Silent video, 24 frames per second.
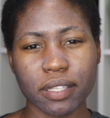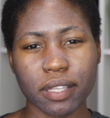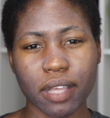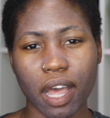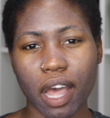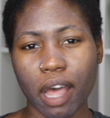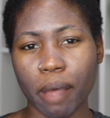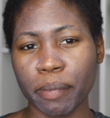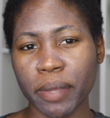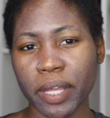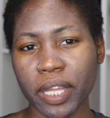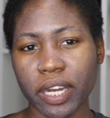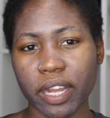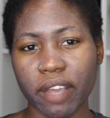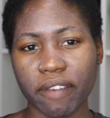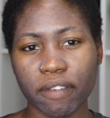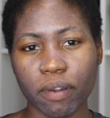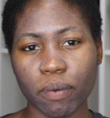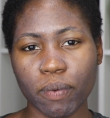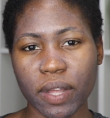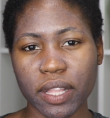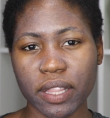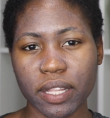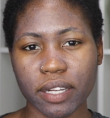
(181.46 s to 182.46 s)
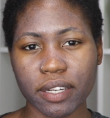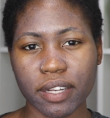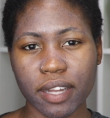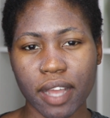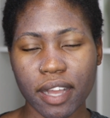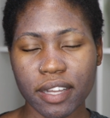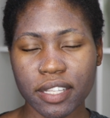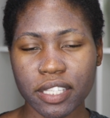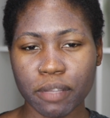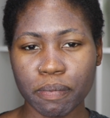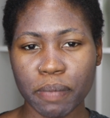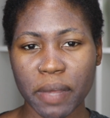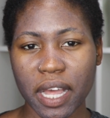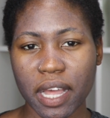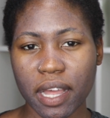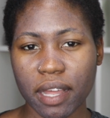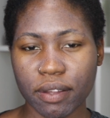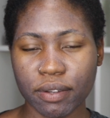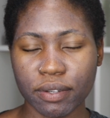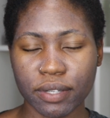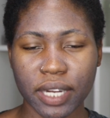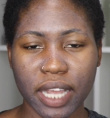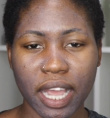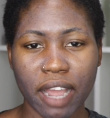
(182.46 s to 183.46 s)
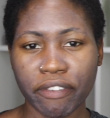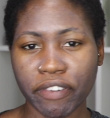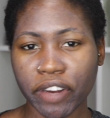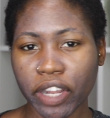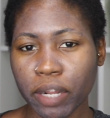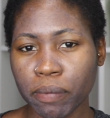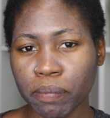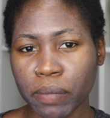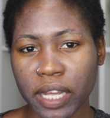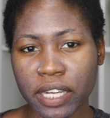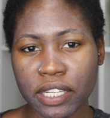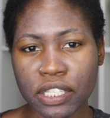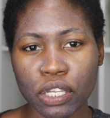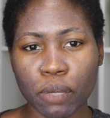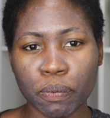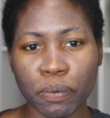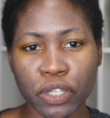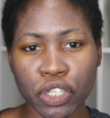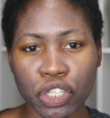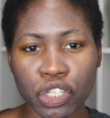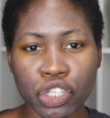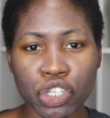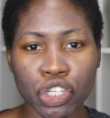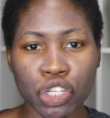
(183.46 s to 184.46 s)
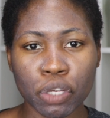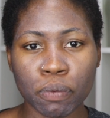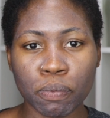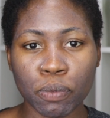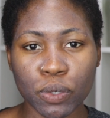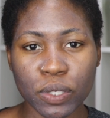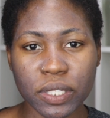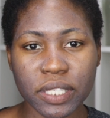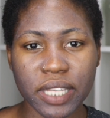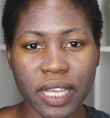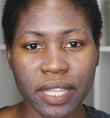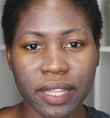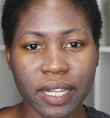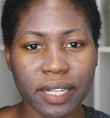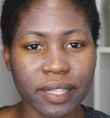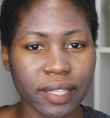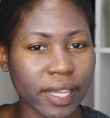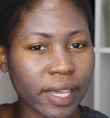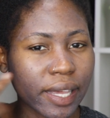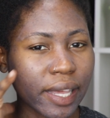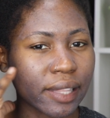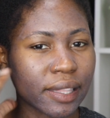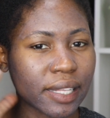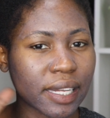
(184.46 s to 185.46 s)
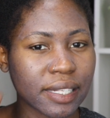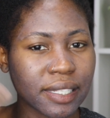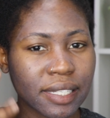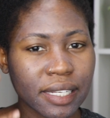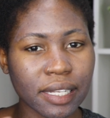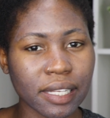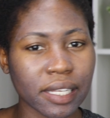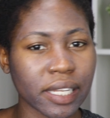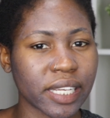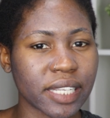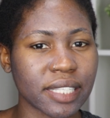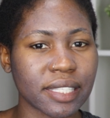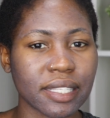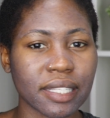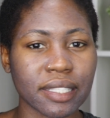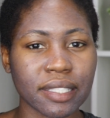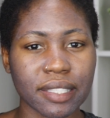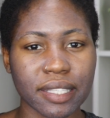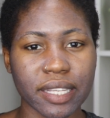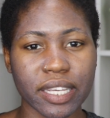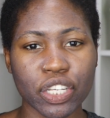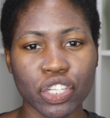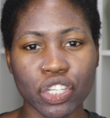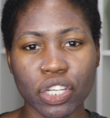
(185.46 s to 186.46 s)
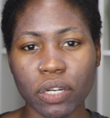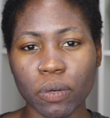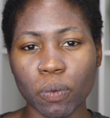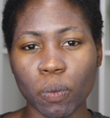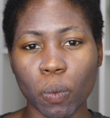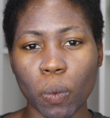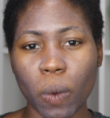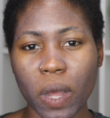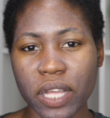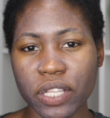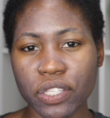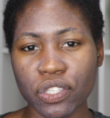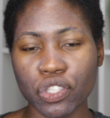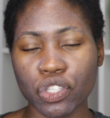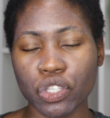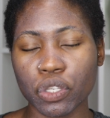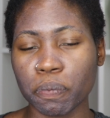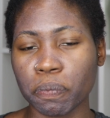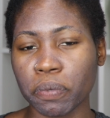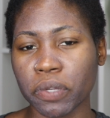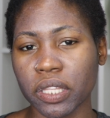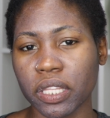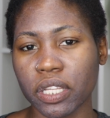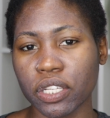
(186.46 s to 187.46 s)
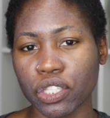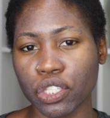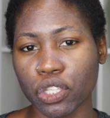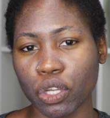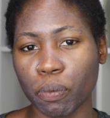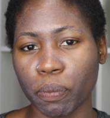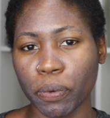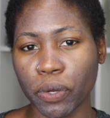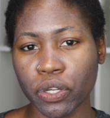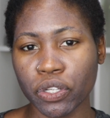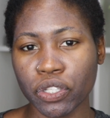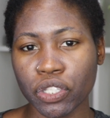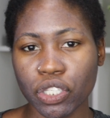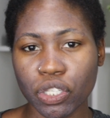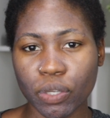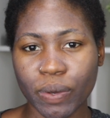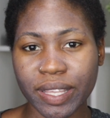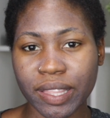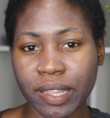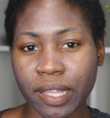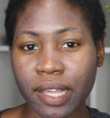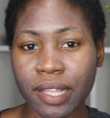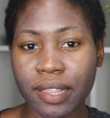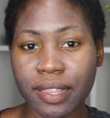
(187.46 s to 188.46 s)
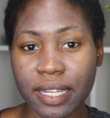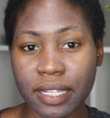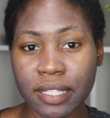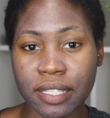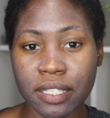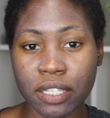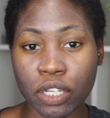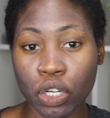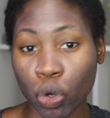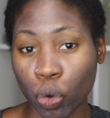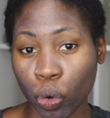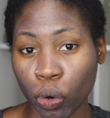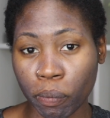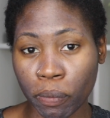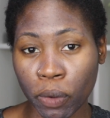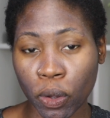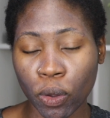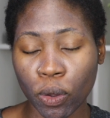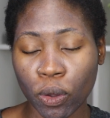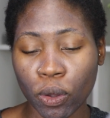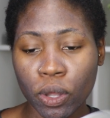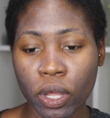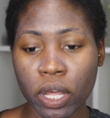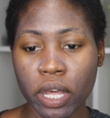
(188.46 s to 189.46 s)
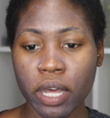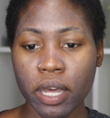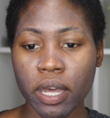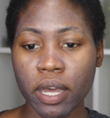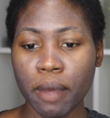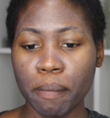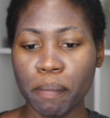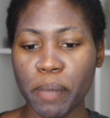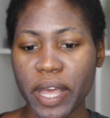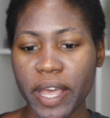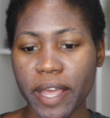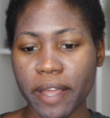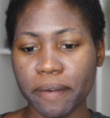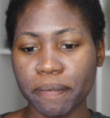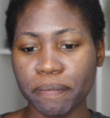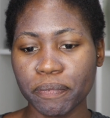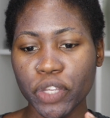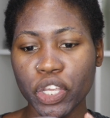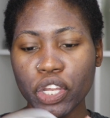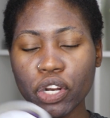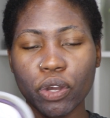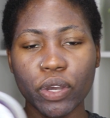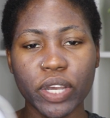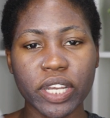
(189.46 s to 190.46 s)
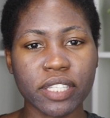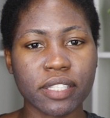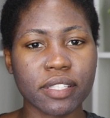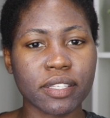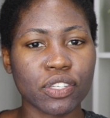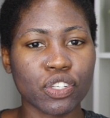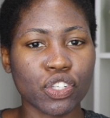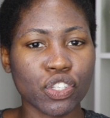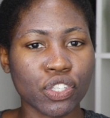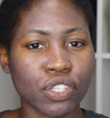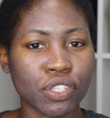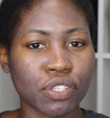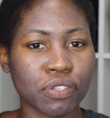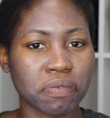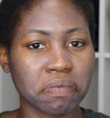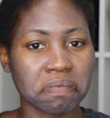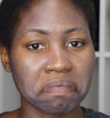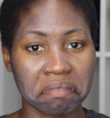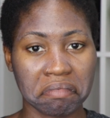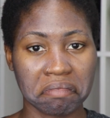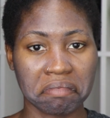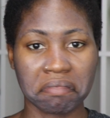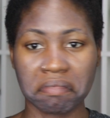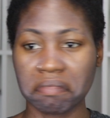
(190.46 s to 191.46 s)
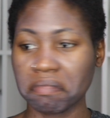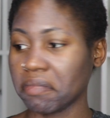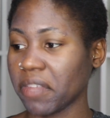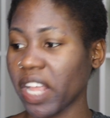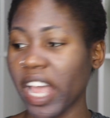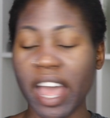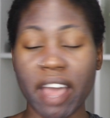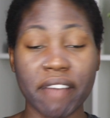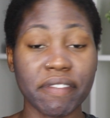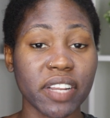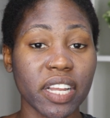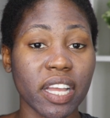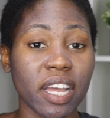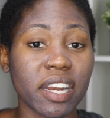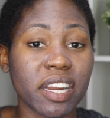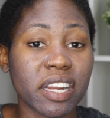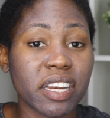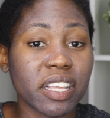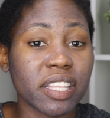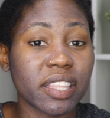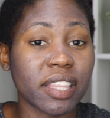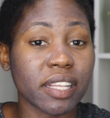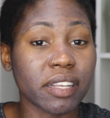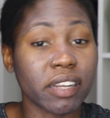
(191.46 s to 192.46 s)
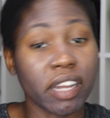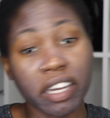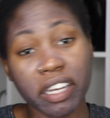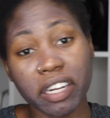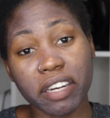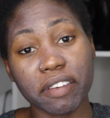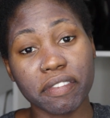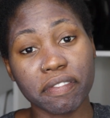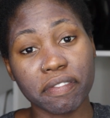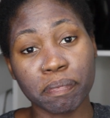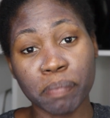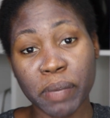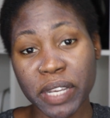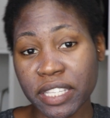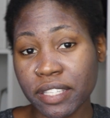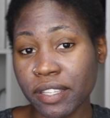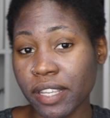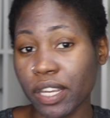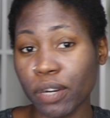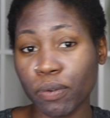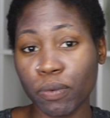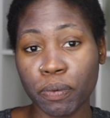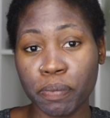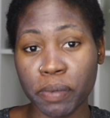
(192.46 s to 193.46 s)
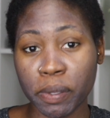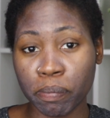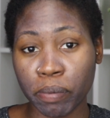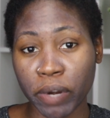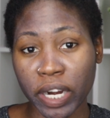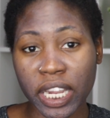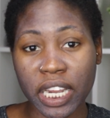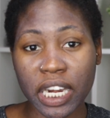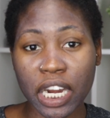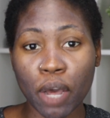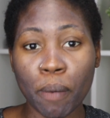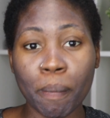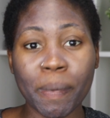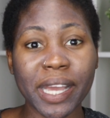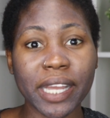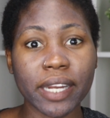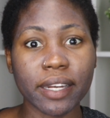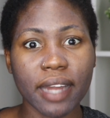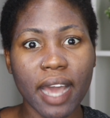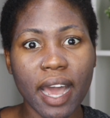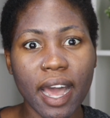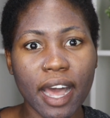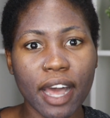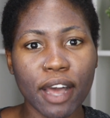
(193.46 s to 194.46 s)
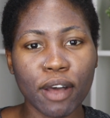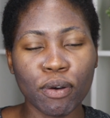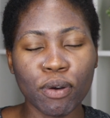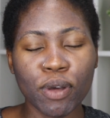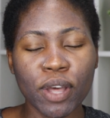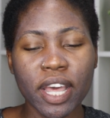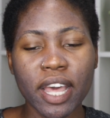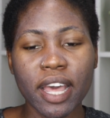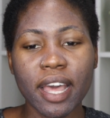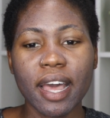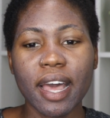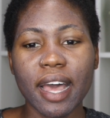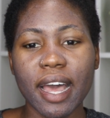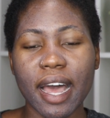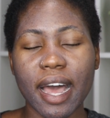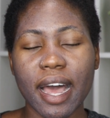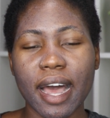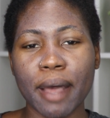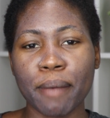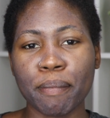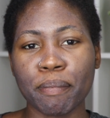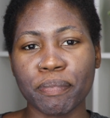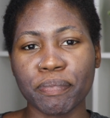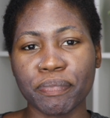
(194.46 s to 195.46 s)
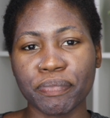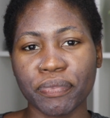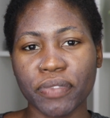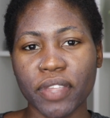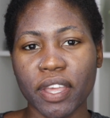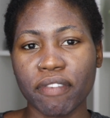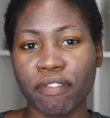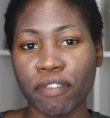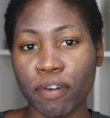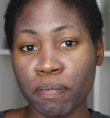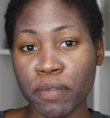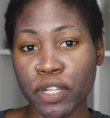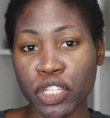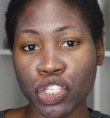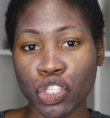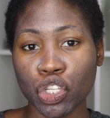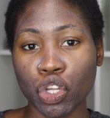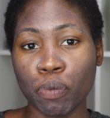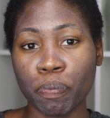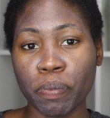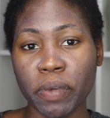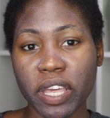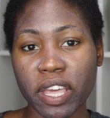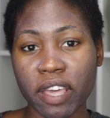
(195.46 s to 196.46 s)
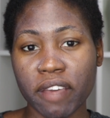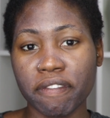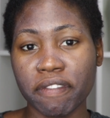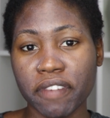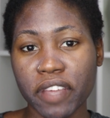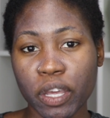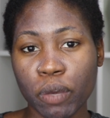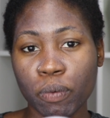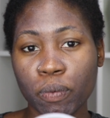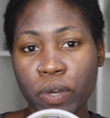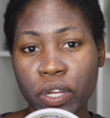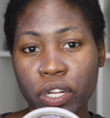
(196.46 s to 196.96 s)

common. Everyone that talks about African black soap on YouTube will say that they get that tingling sensation once you put the soap on. So I think that's normal, but it's just, I haven't got anything negative. My skin will be breaking out by now from the soap if it